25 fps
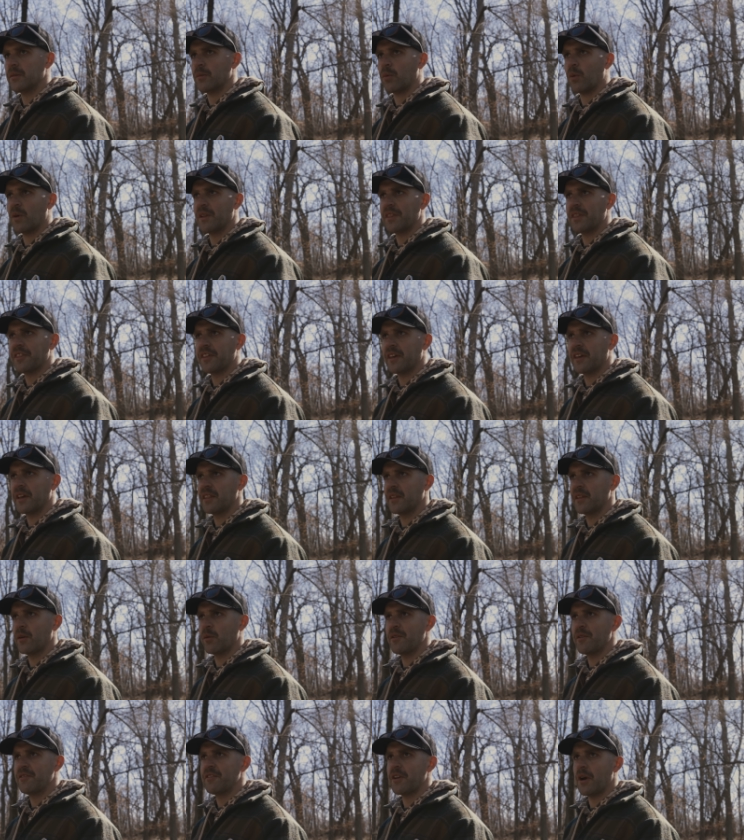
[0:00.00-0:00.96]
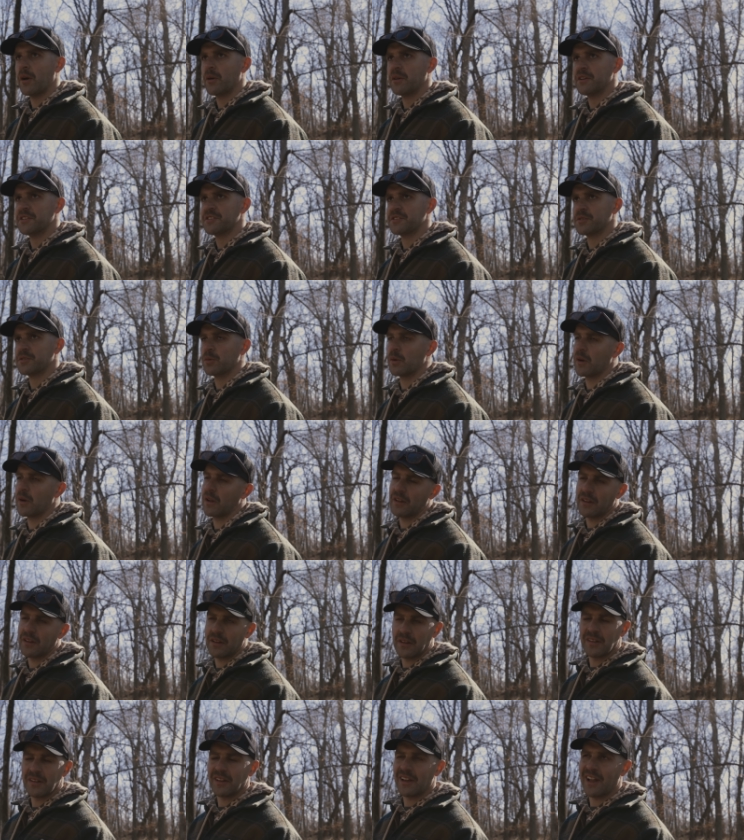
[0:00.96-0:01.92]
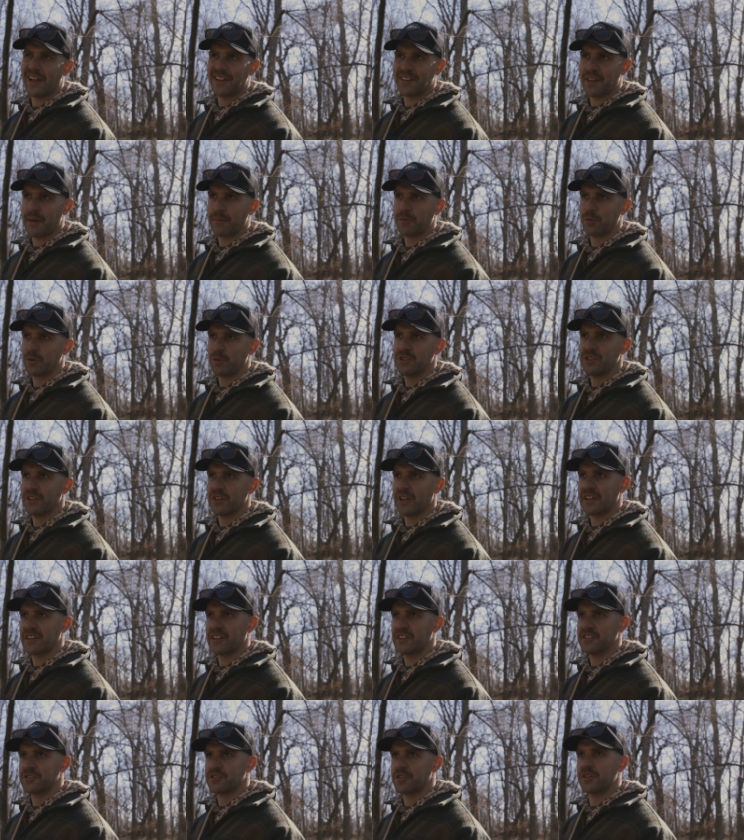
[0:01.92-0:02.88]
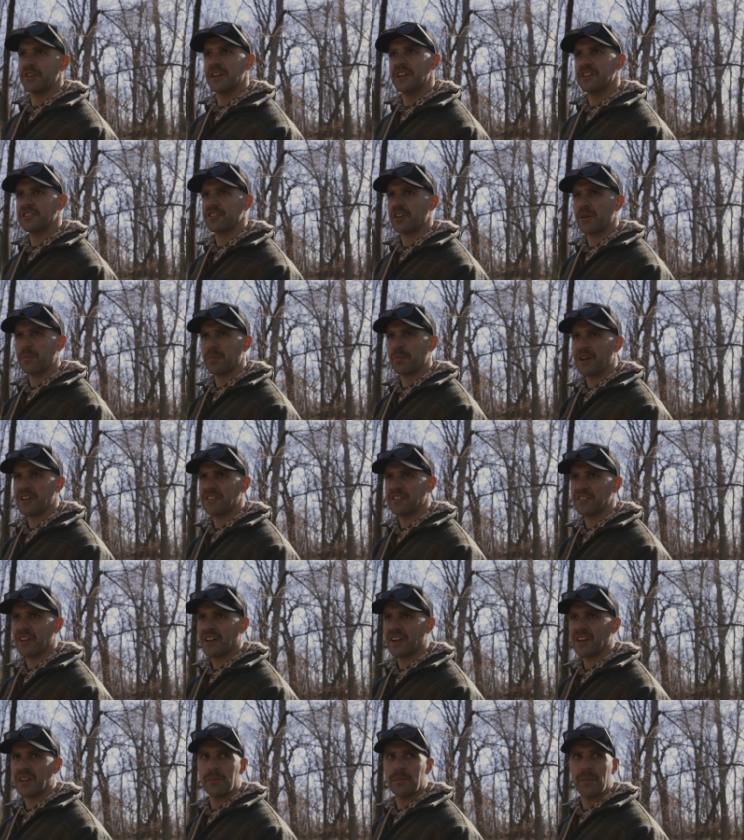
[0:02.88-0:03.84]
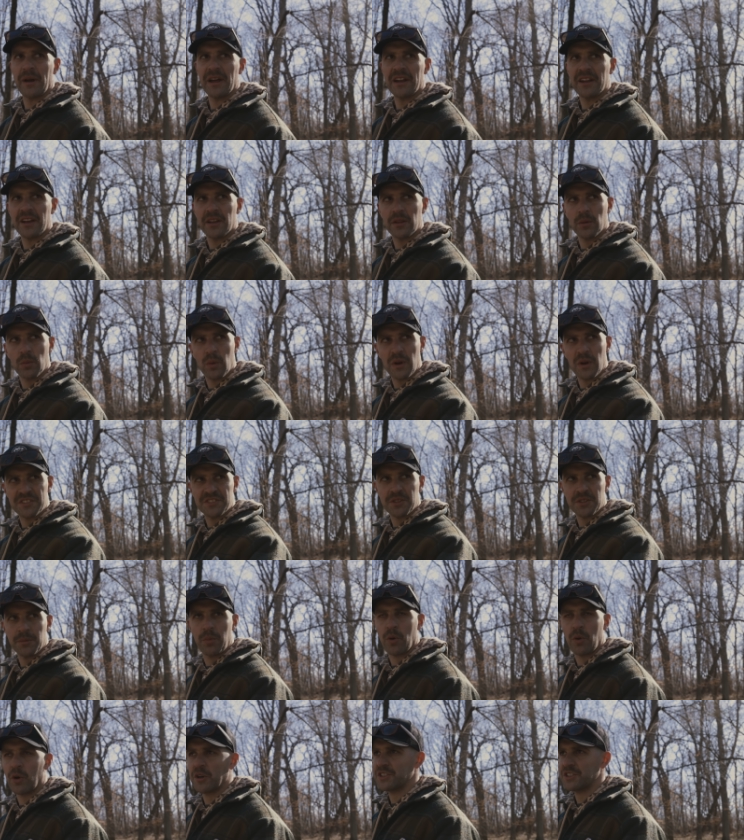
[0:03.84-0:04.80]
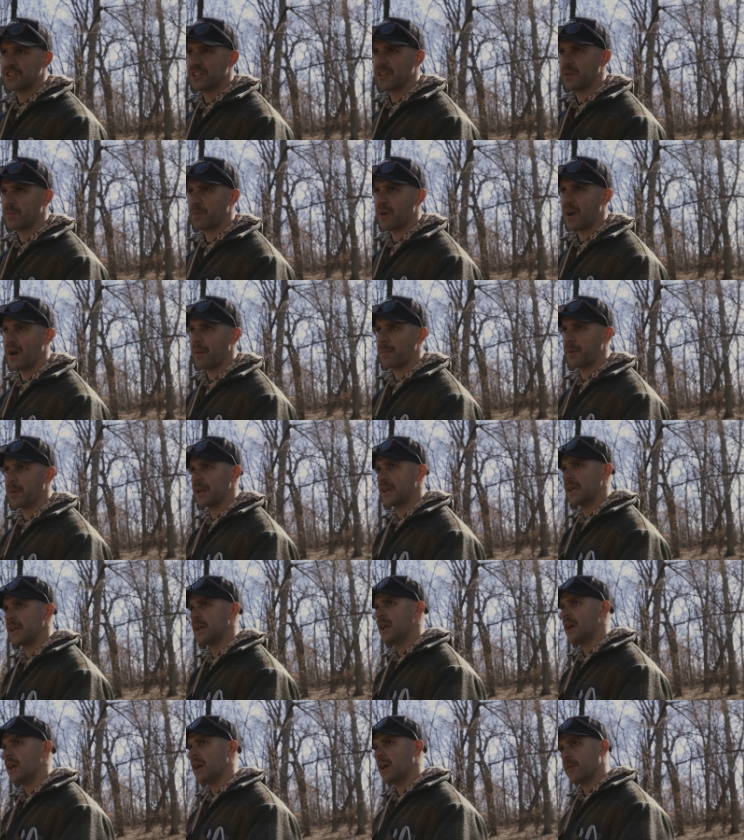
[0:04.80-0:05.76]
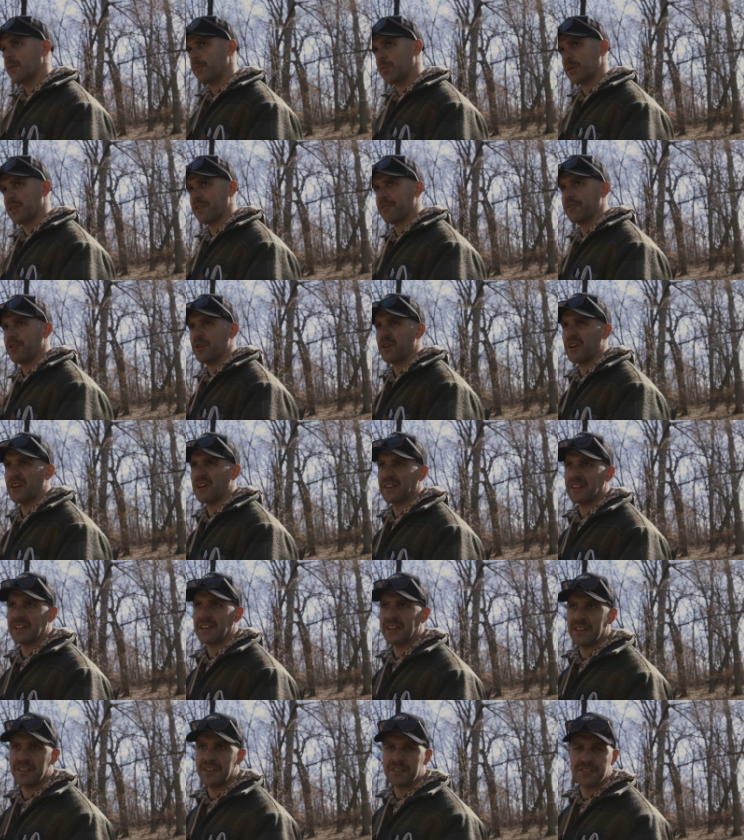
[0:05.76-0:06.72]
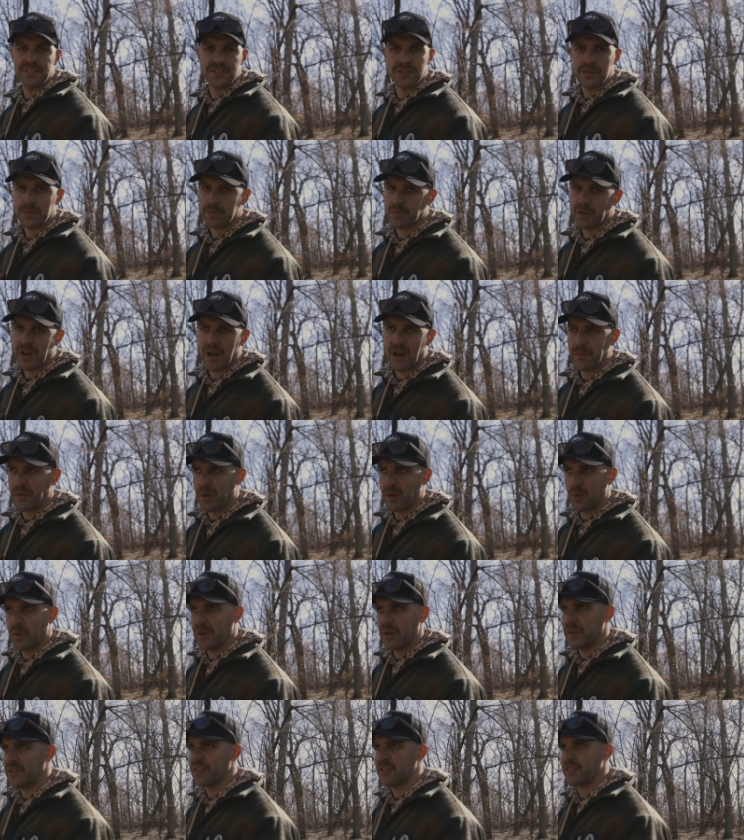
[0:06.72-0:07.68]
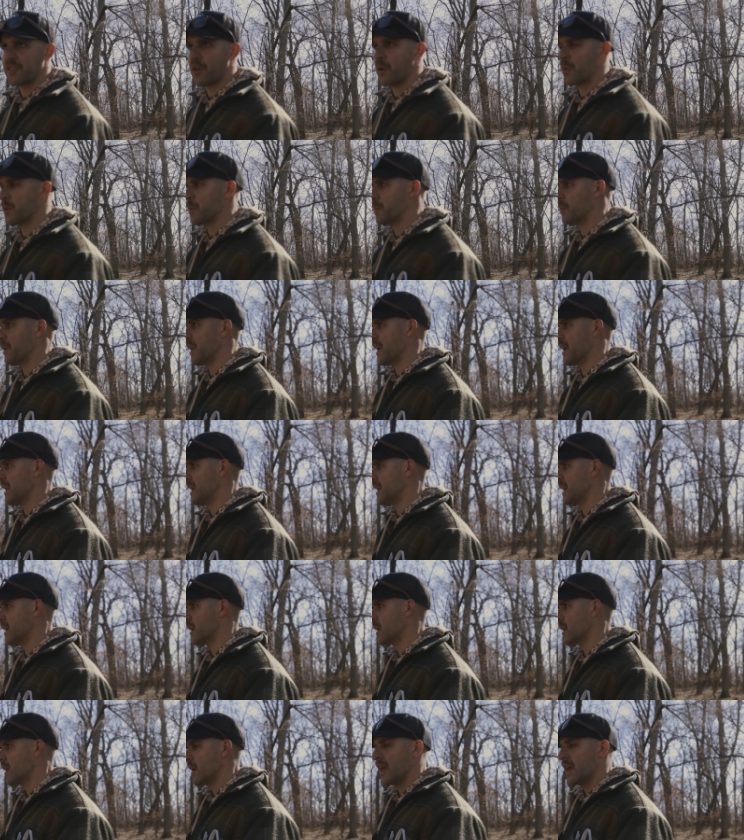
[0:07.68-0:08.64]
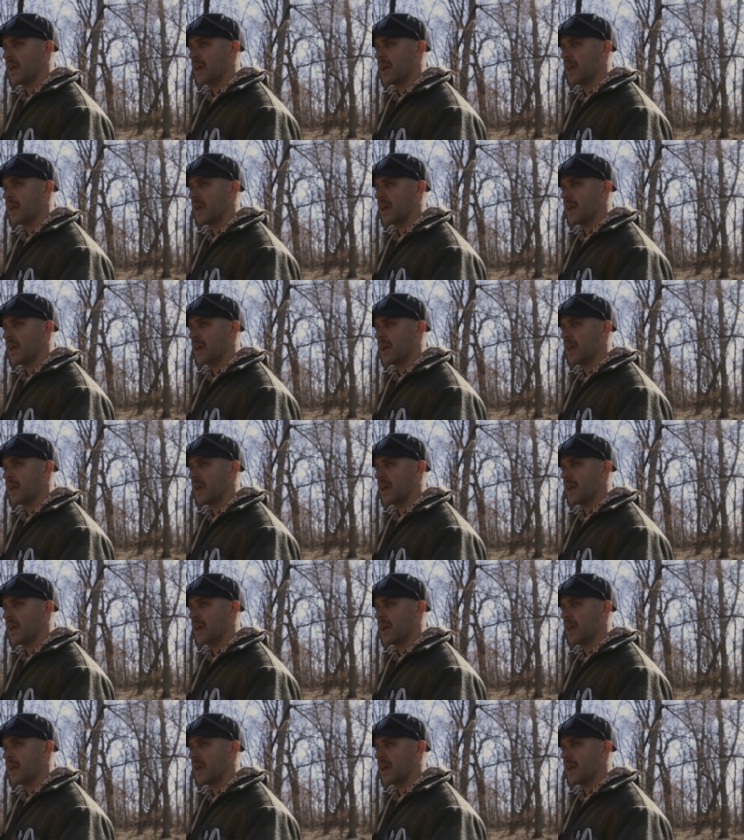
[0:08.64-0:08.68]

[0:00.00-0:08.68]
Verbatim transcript: one thing that we've noticed, well, a lot of times we like to strategically place a lot of the bedding on the western portion of the property, put the food on the east, predominant winds, that's all we're playing here.